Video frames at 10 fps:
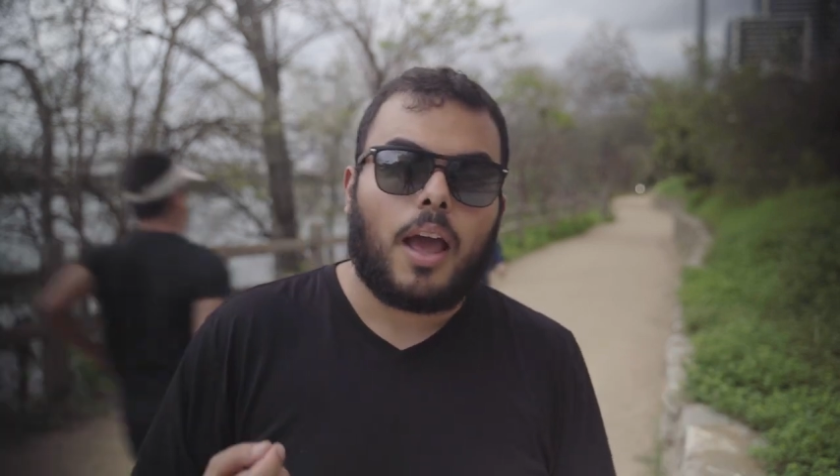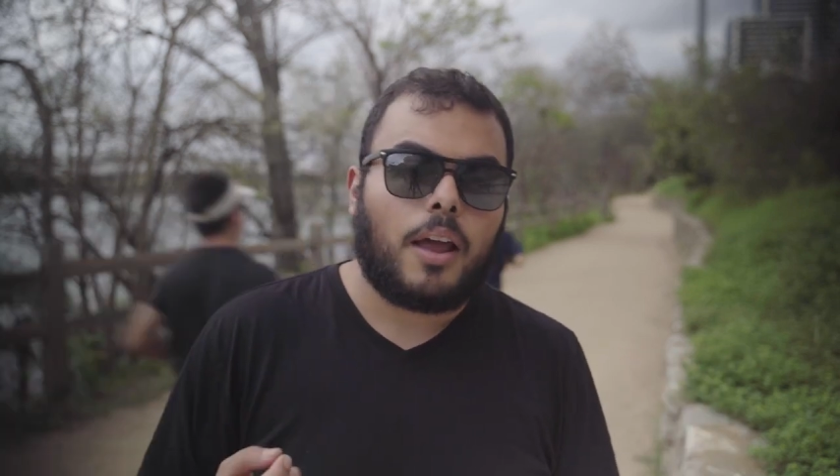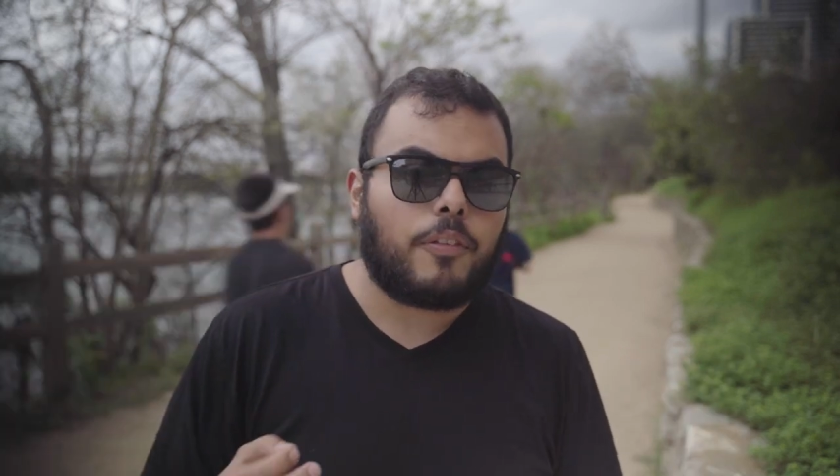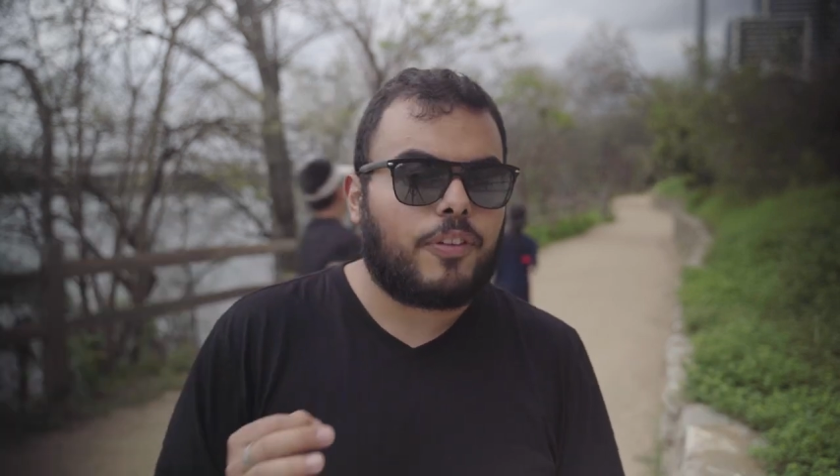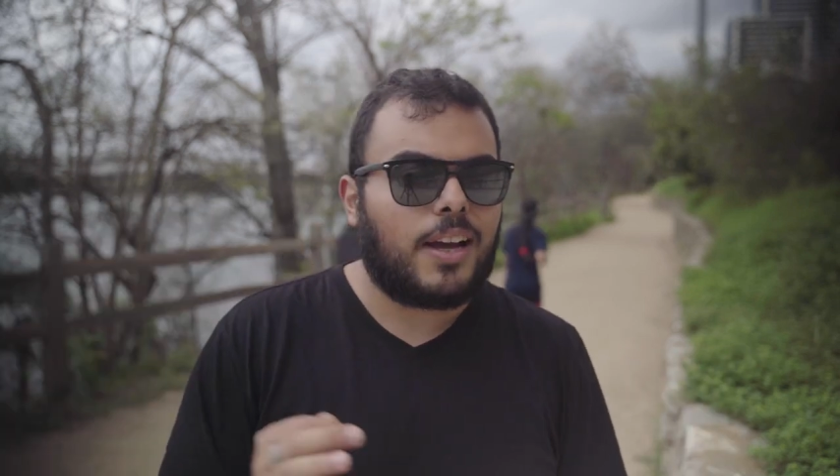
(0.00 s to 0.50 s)

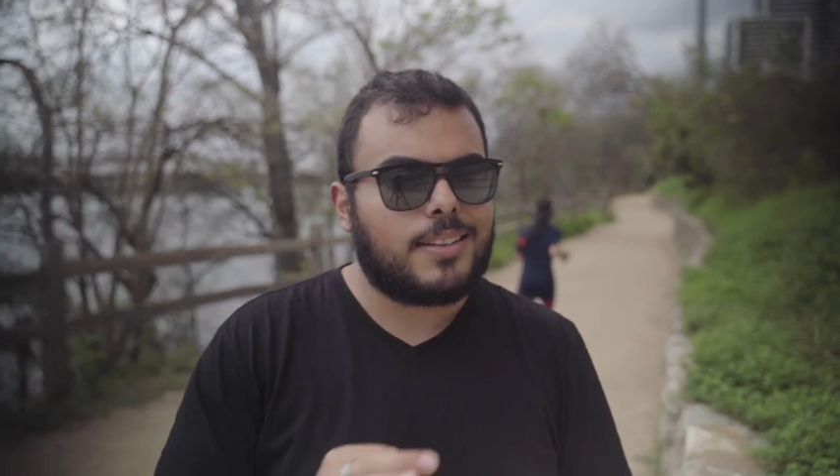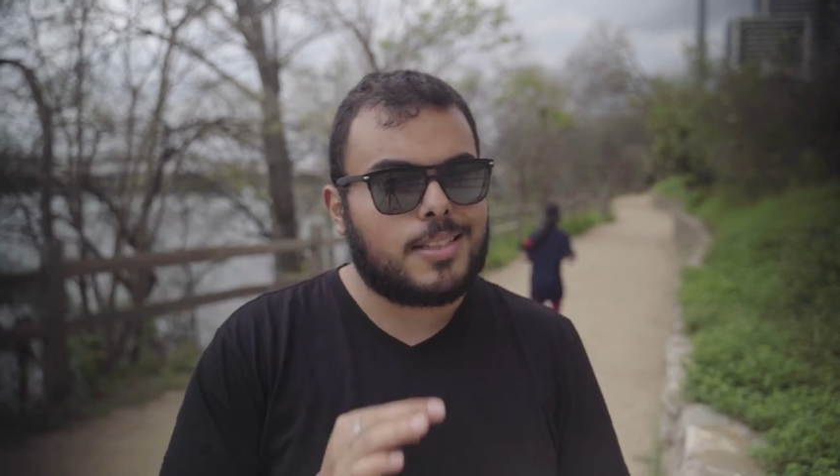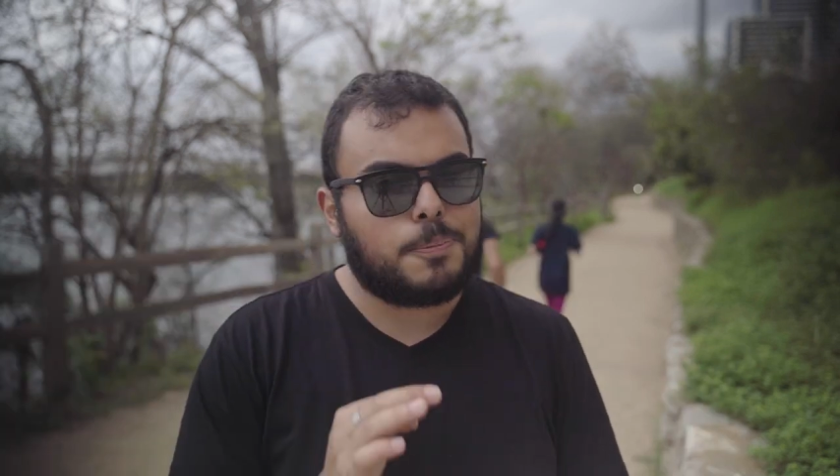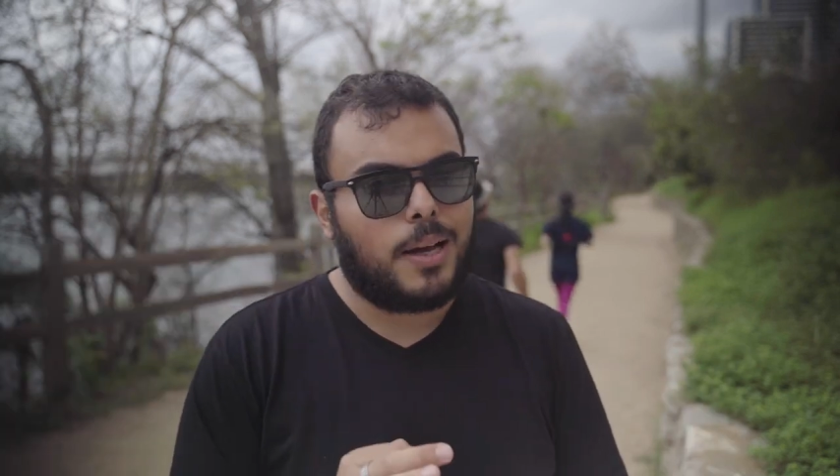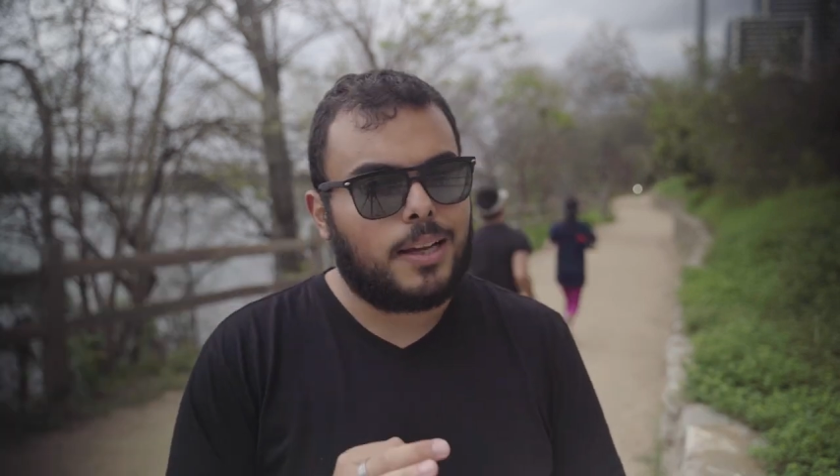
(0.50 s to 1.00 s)
and find a
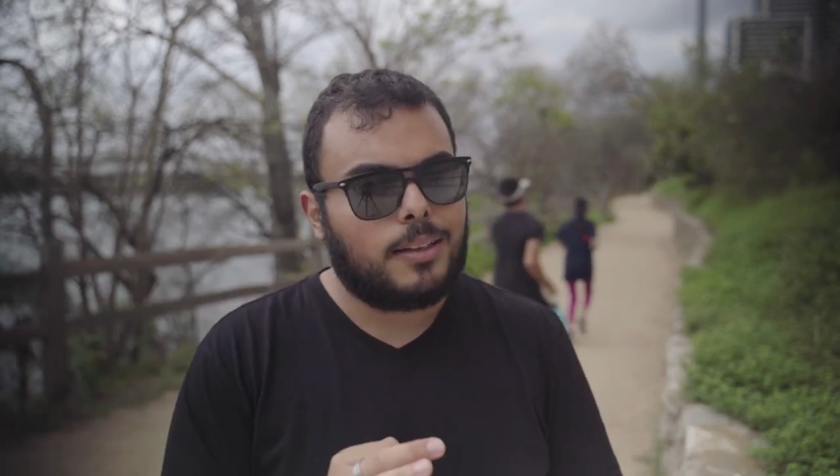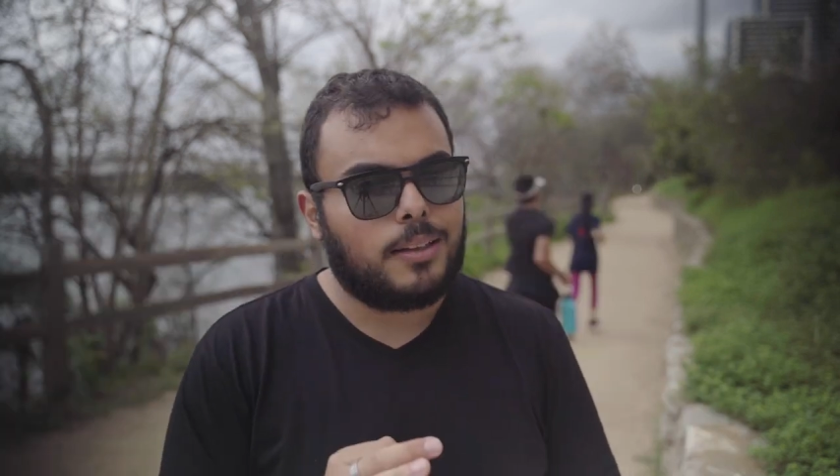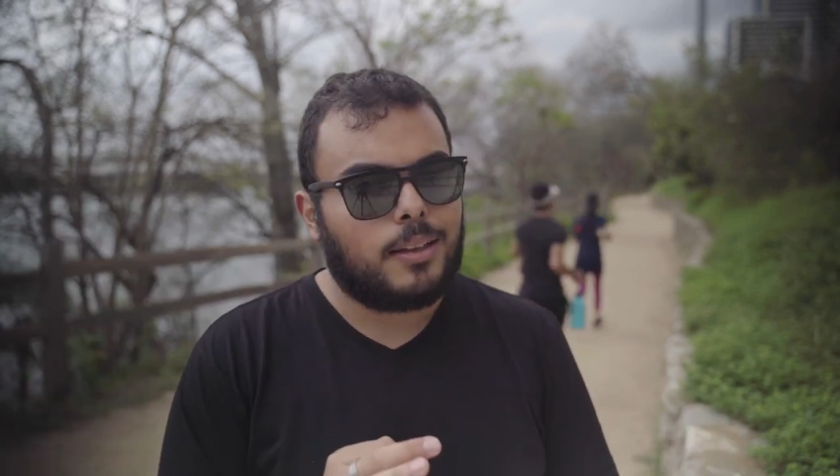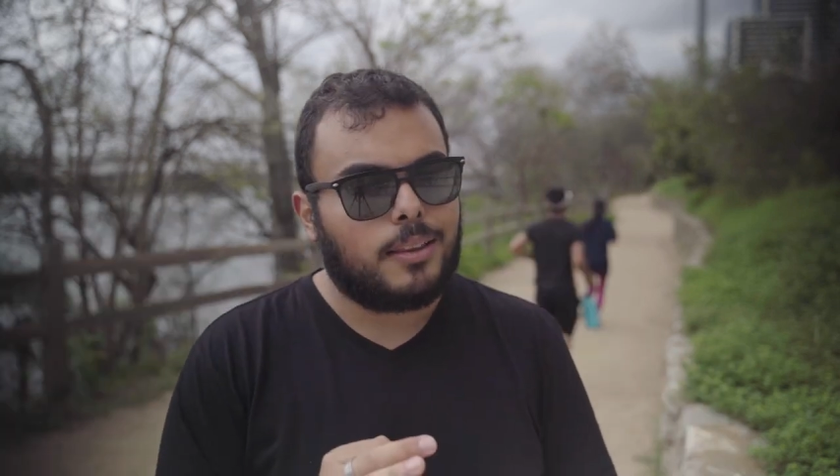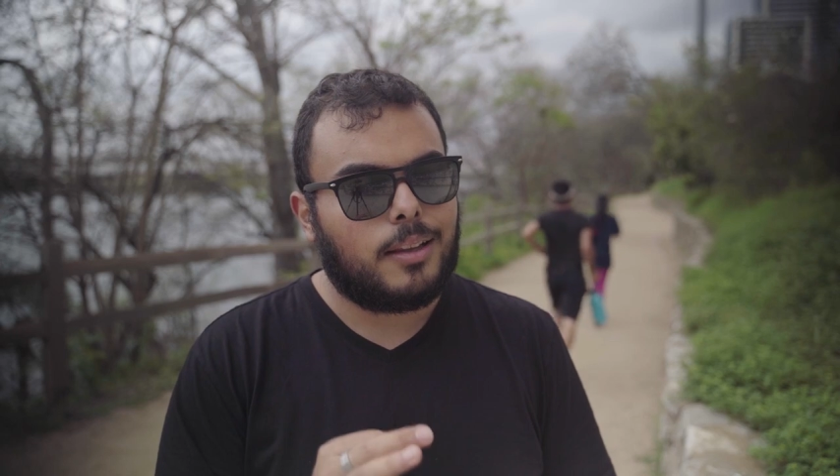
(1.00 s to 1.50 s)
spot
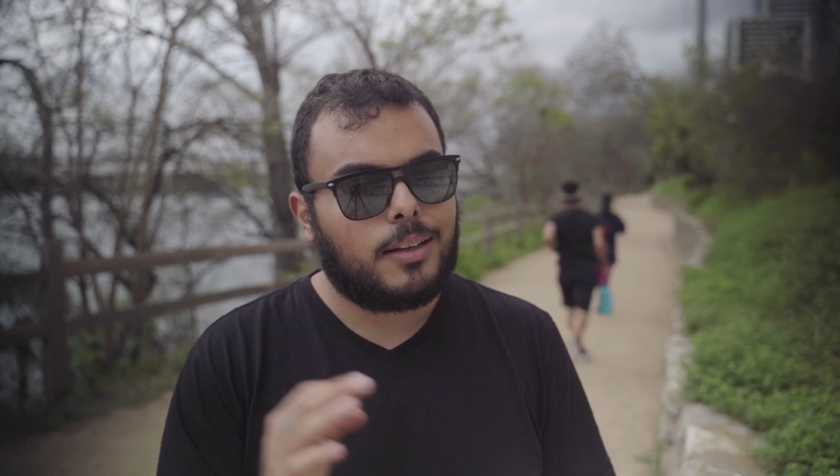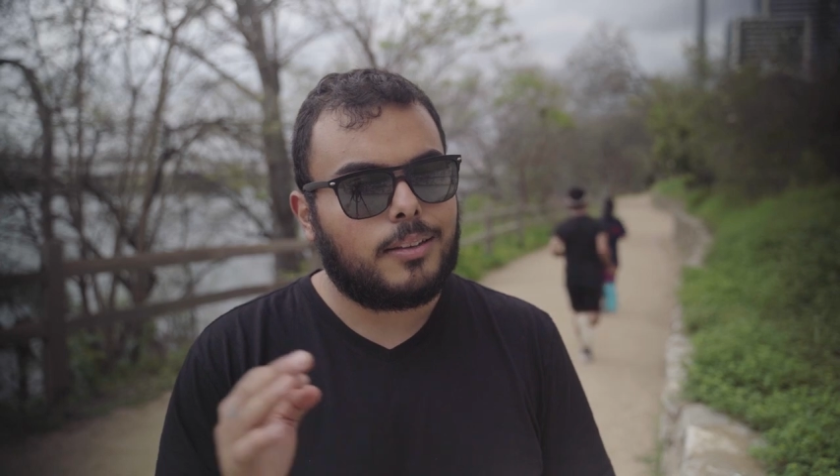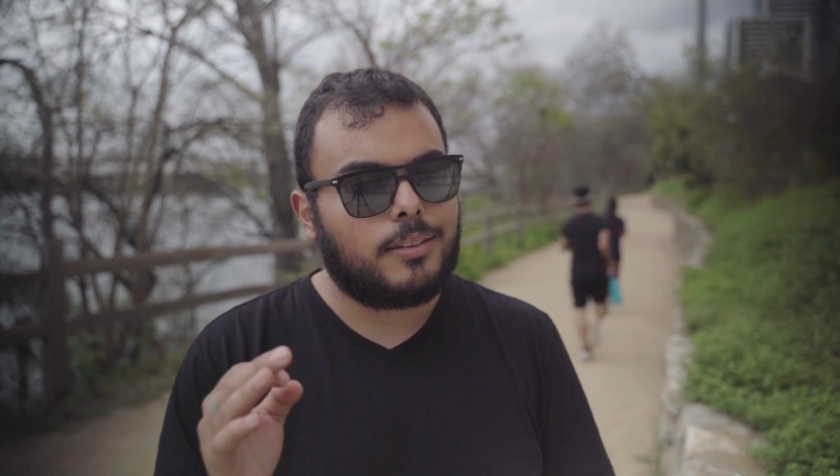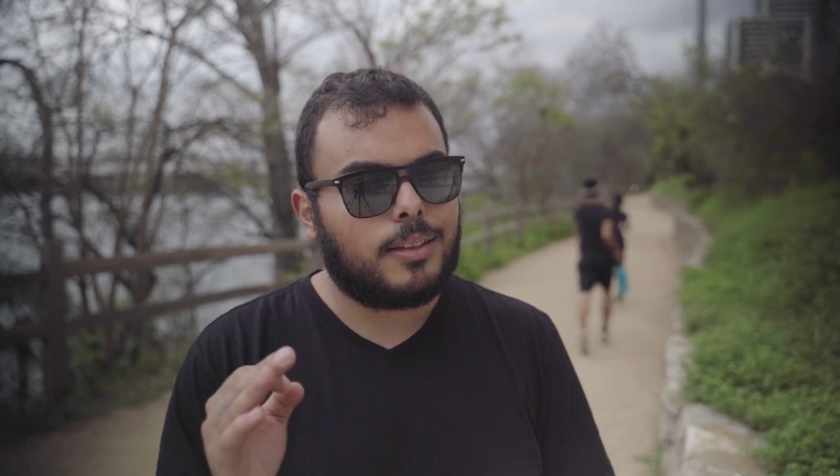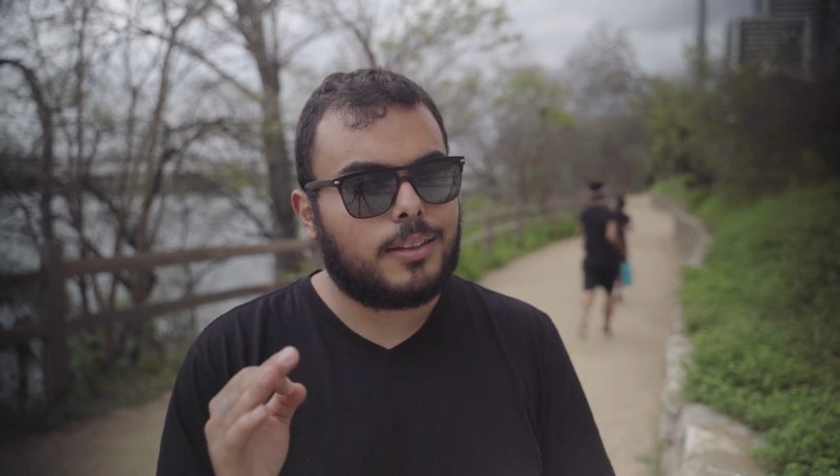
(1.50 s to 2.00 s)
that
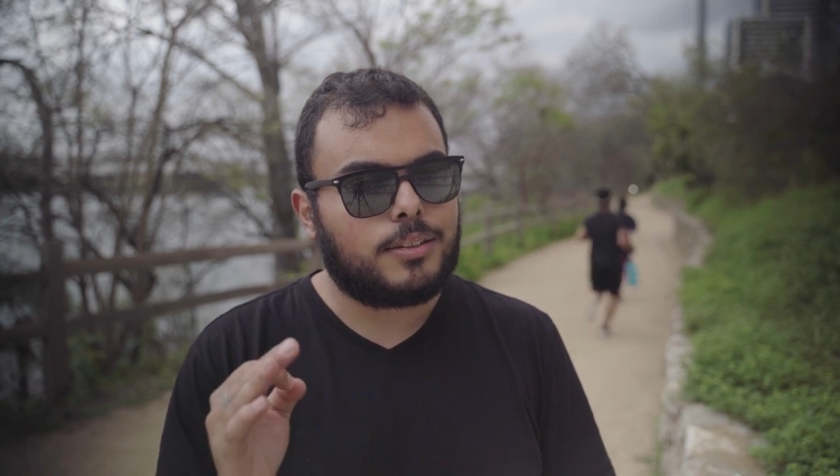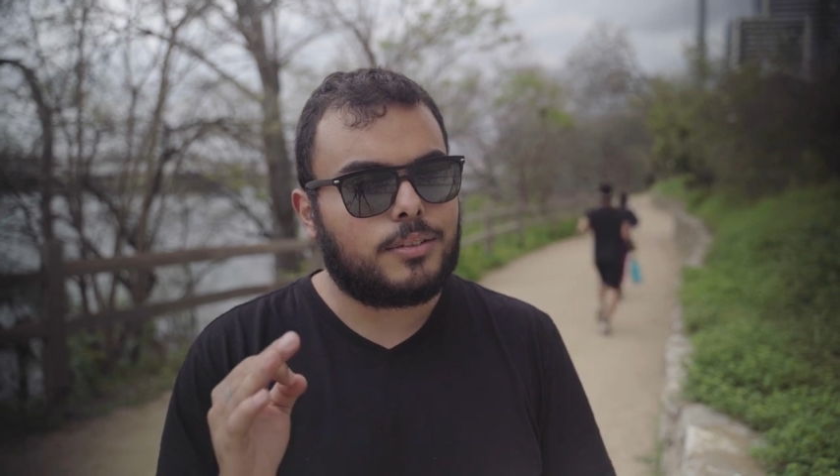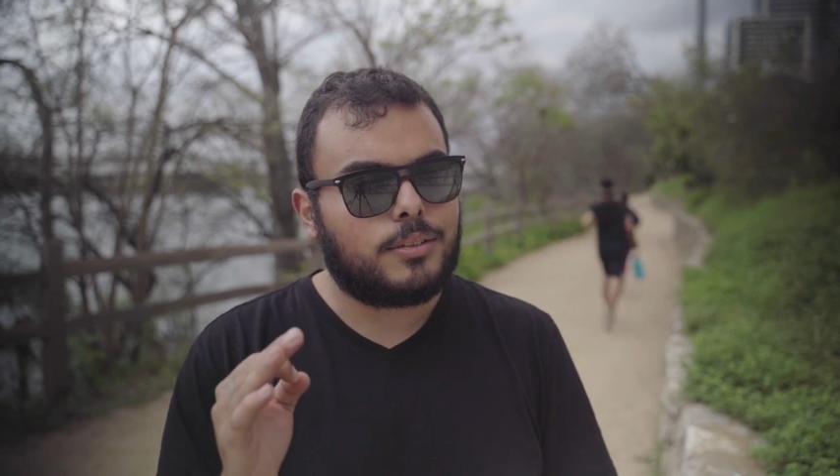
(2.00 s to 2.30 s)
is